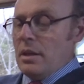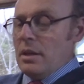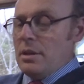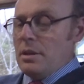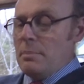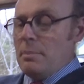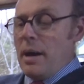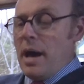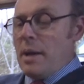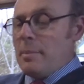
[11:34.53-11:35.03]
The
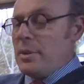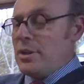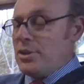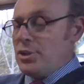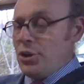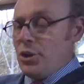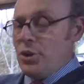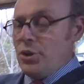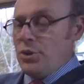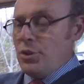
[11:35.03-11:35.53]
barman
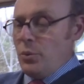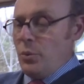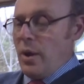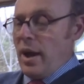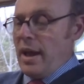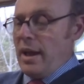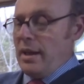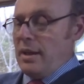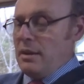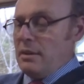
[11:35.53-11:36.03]
turned
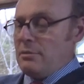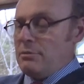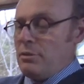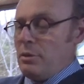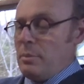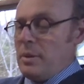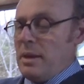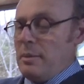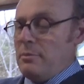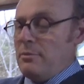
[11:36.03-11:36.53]
away
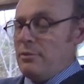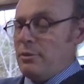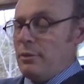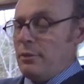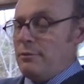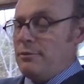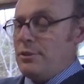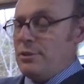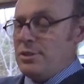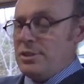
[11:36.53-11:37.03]
from him for
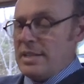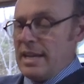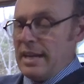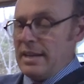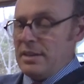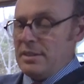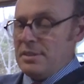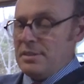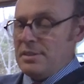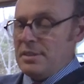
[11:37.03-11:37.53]
a few
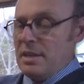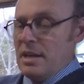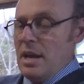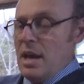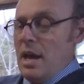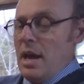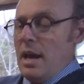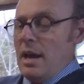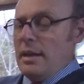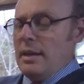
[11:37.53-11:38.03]
seconds
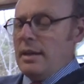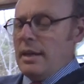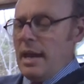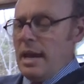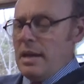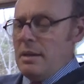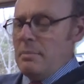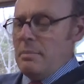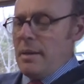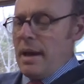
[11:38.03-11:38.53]
and
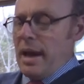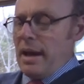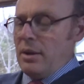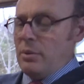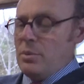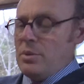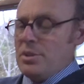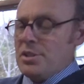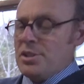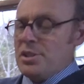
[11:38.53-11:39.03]
came back
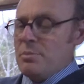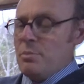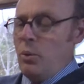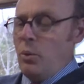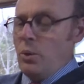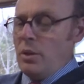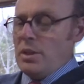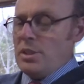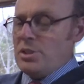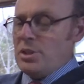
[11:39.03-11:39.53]
with a
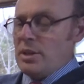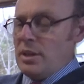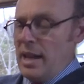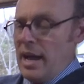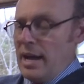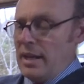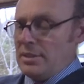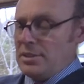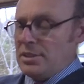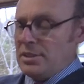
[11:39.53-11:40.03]
smallish
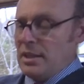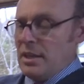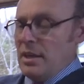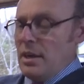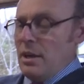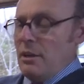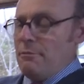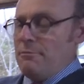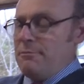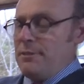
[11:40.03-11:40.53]
glass
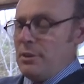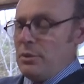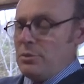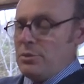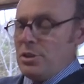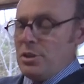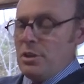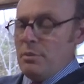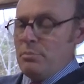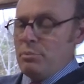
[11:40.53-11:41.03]
filled
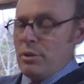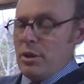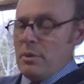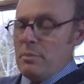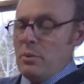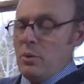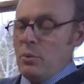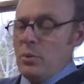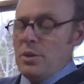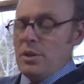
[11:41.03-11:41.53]
to the
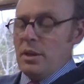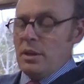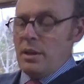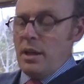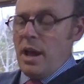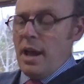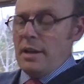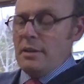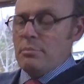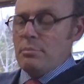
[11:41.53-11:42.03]
brim with
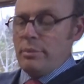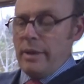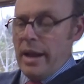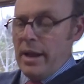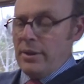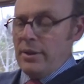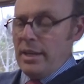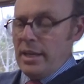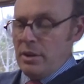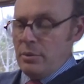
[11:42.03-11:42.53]
light
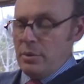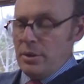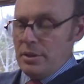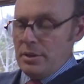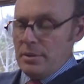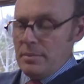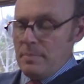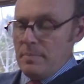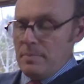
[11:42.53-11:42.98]
brown liquid.